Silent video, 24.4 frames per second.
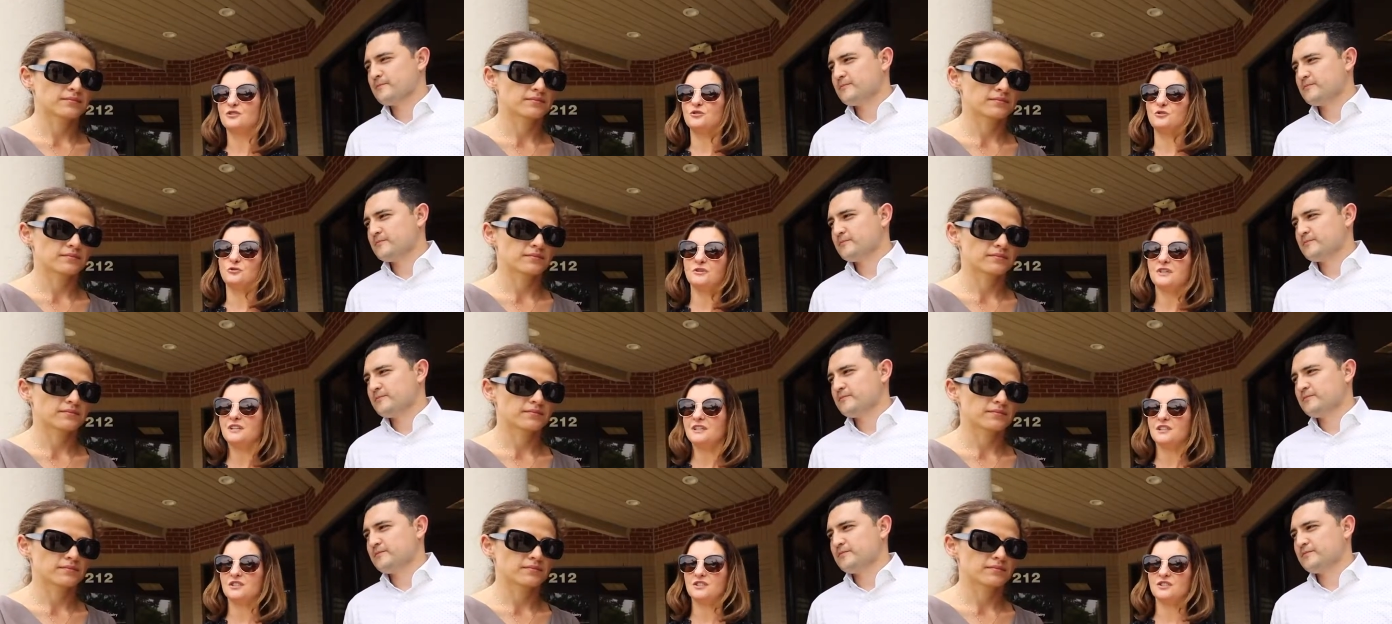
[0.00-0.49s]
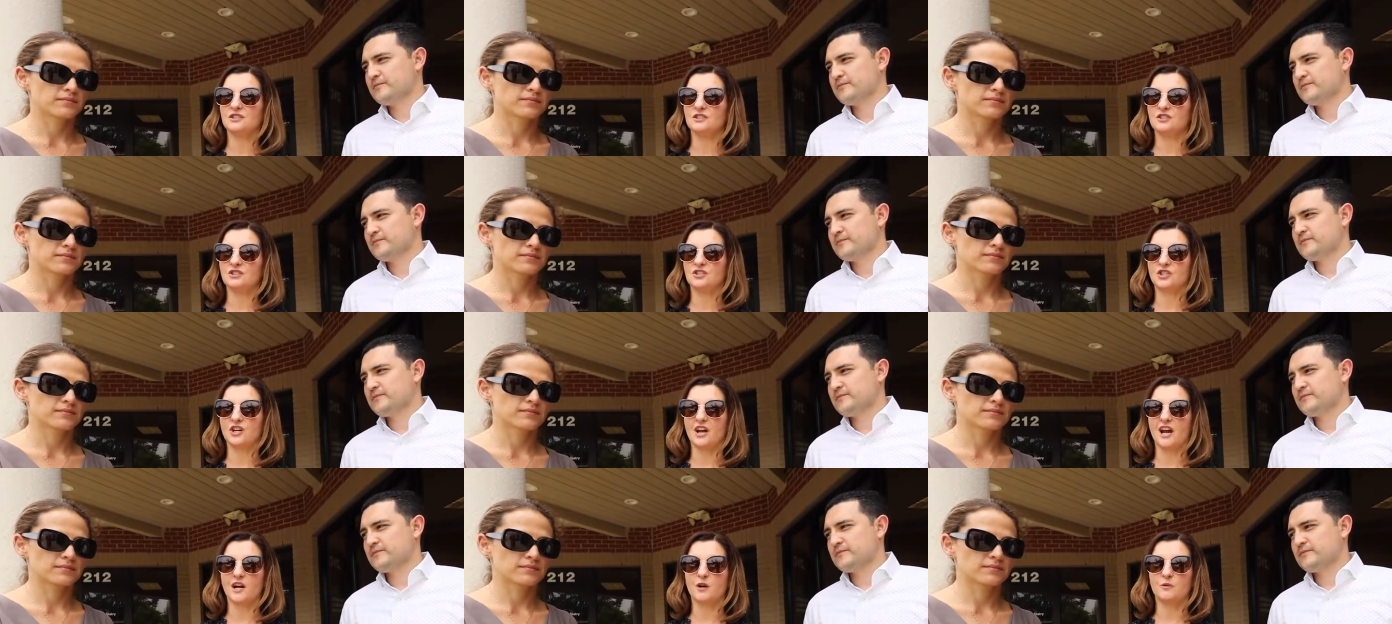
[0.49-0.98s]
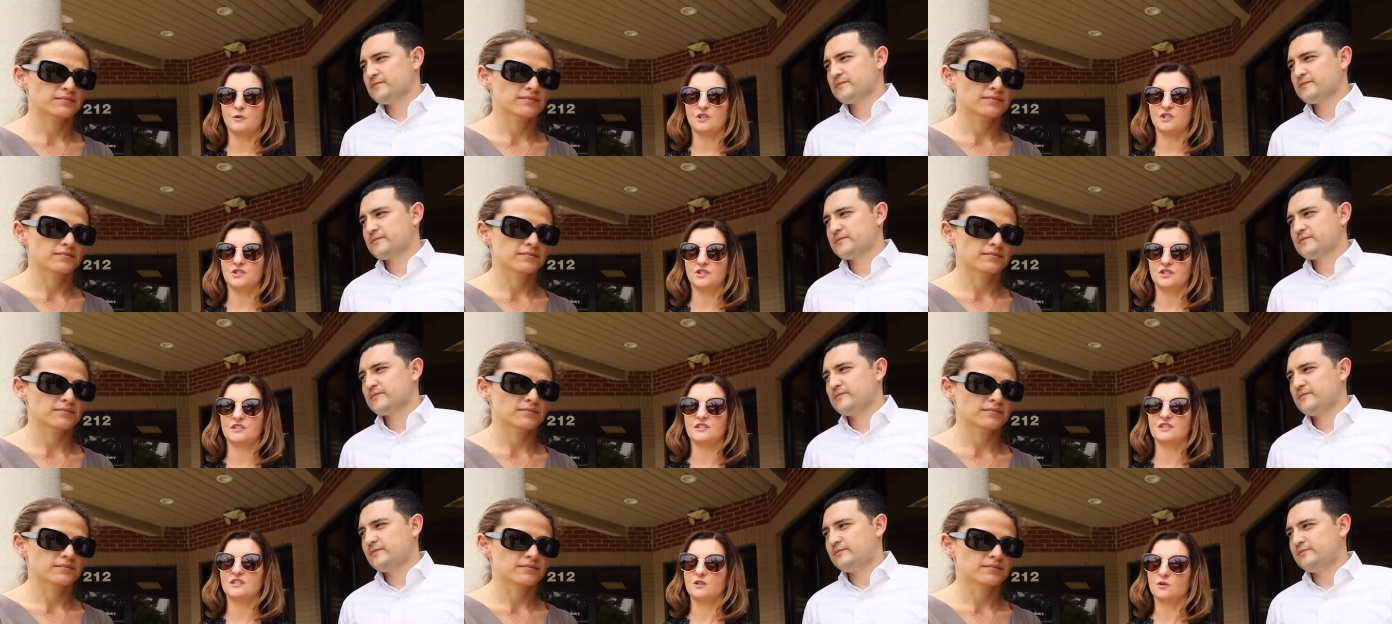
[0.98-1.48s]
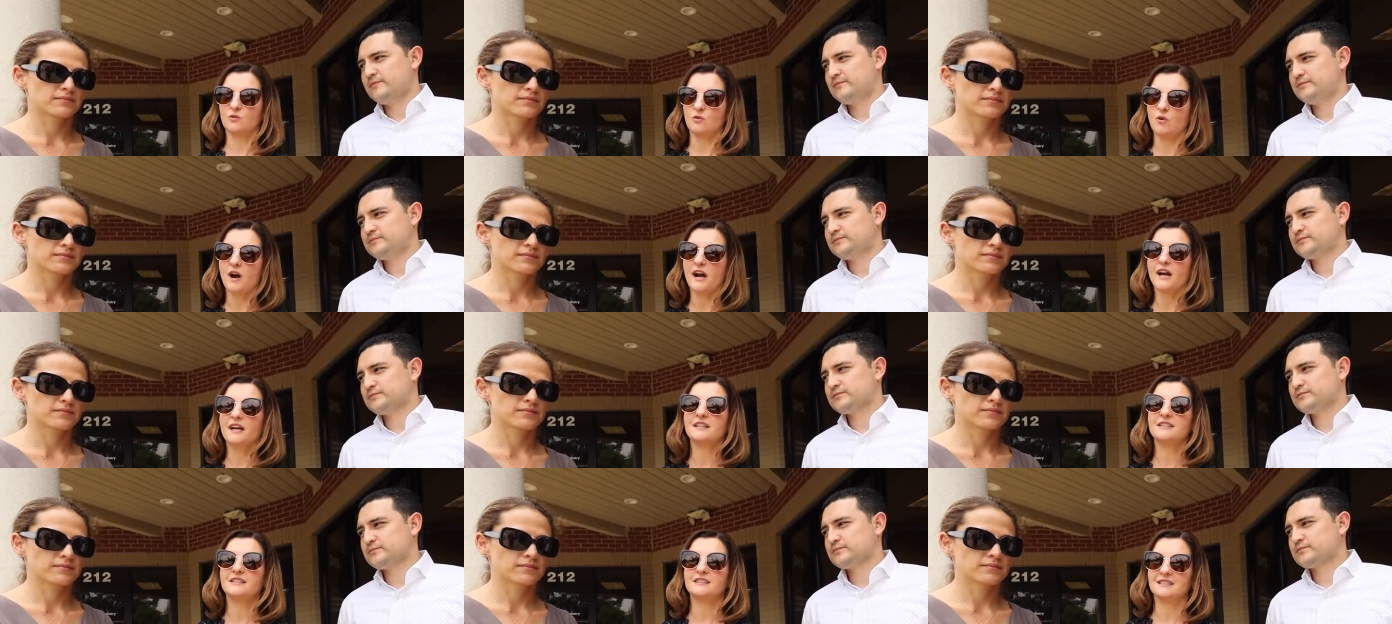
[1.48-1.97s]
Speaker 1: due diligence check, which is
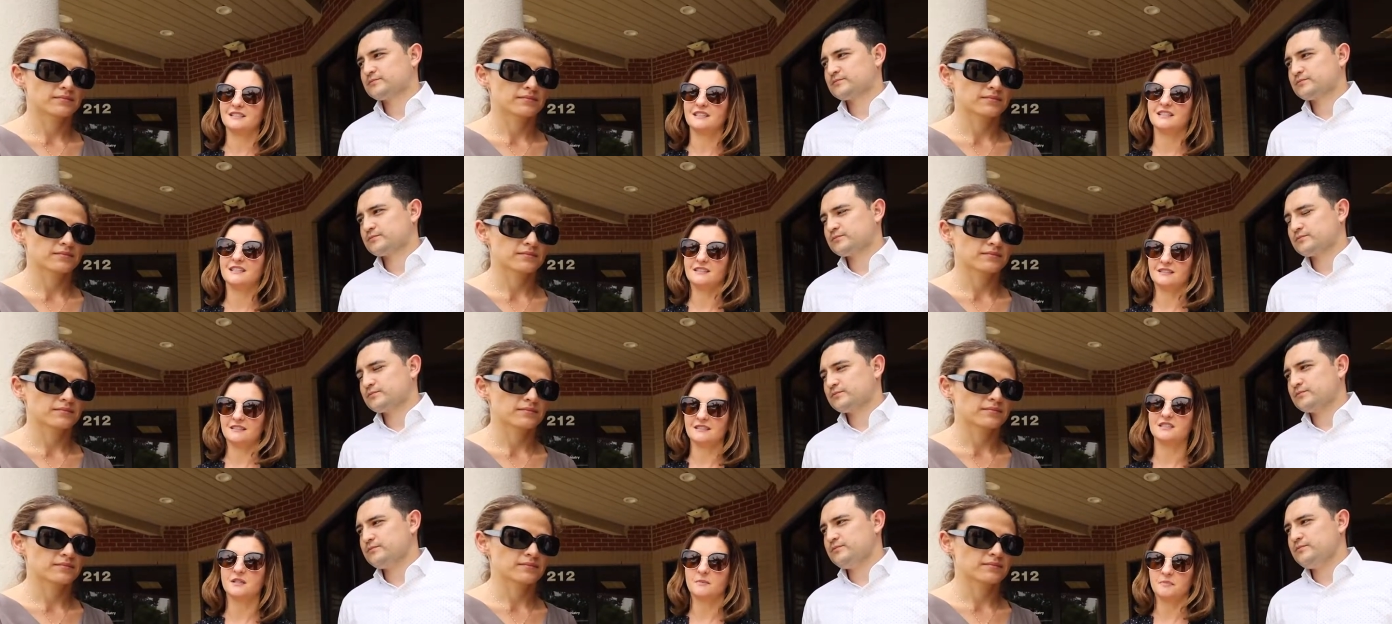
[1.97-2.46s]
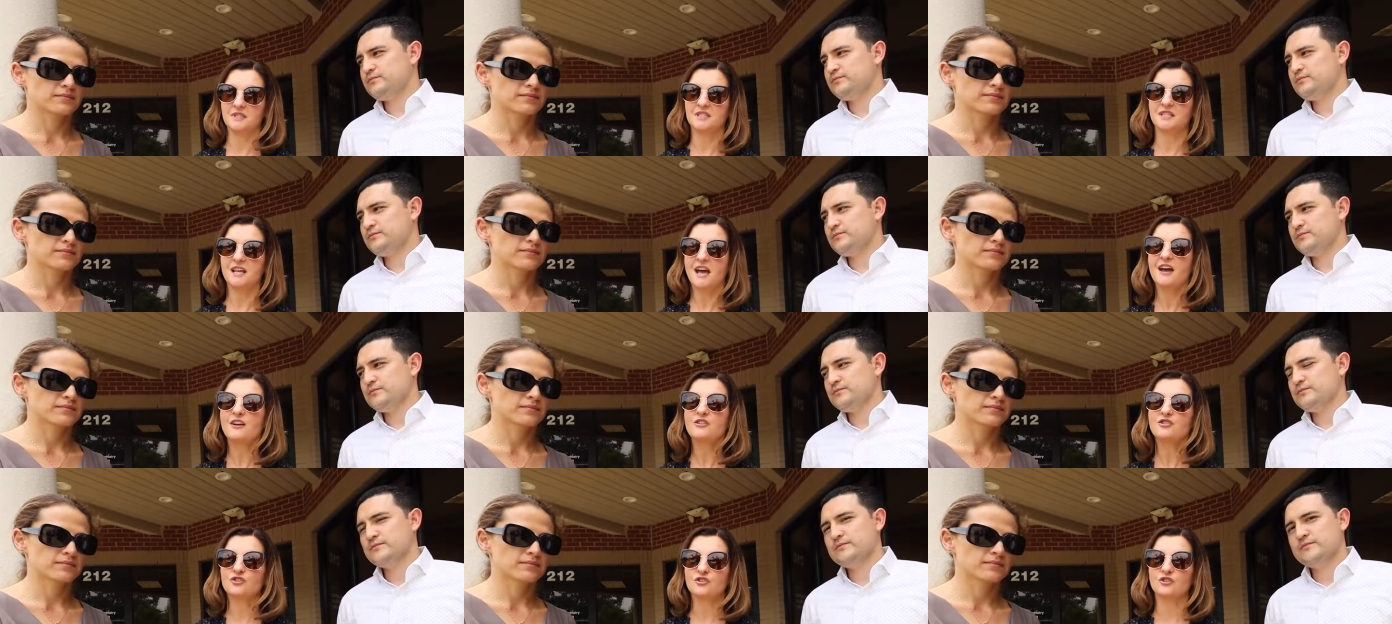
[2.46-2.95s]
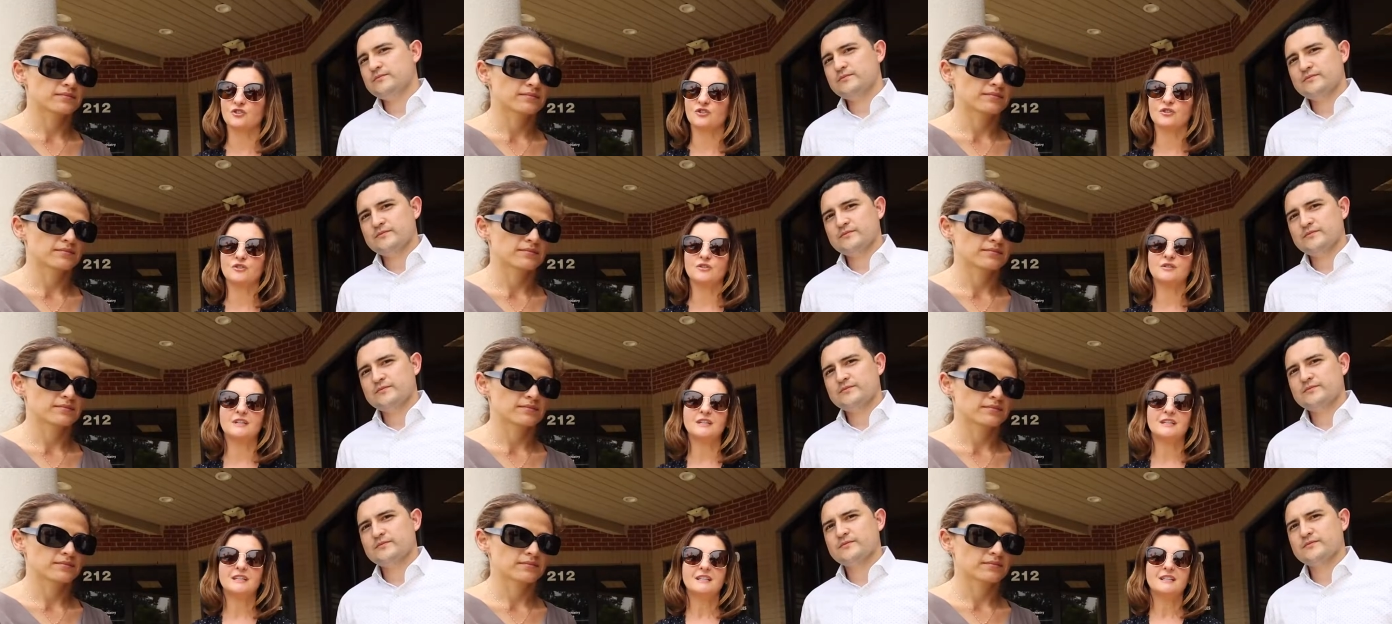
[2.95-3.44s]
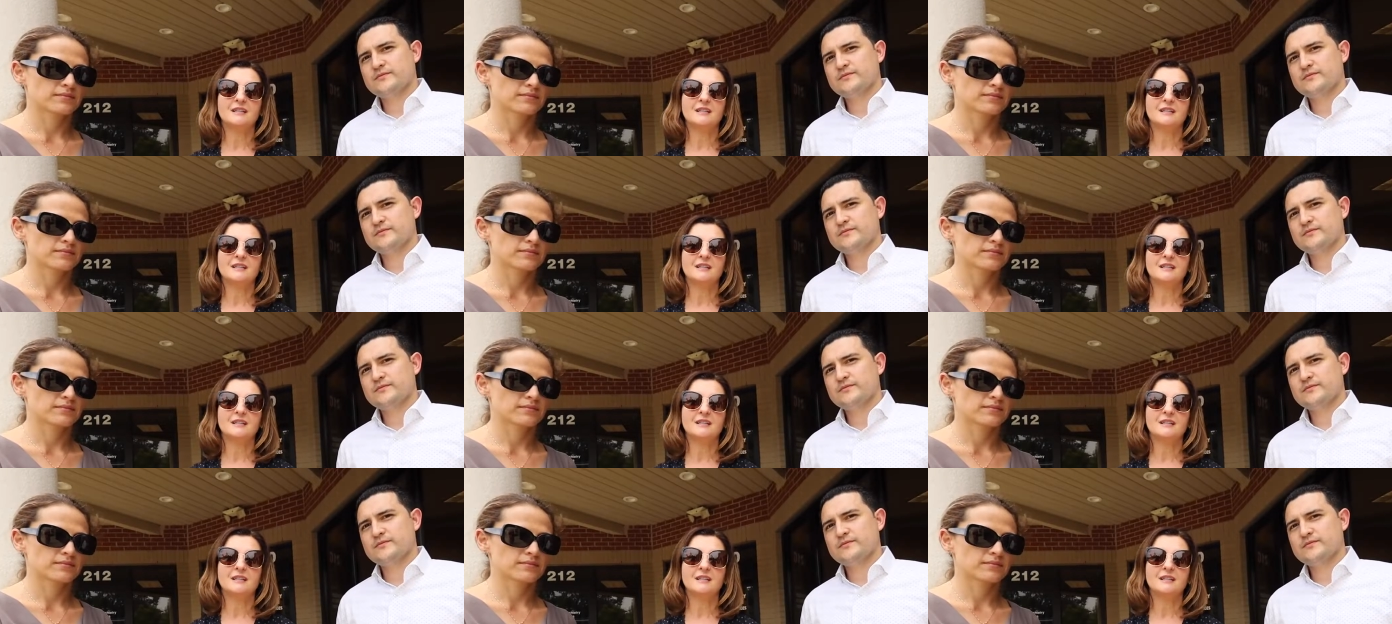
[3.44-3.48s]
quite substantial,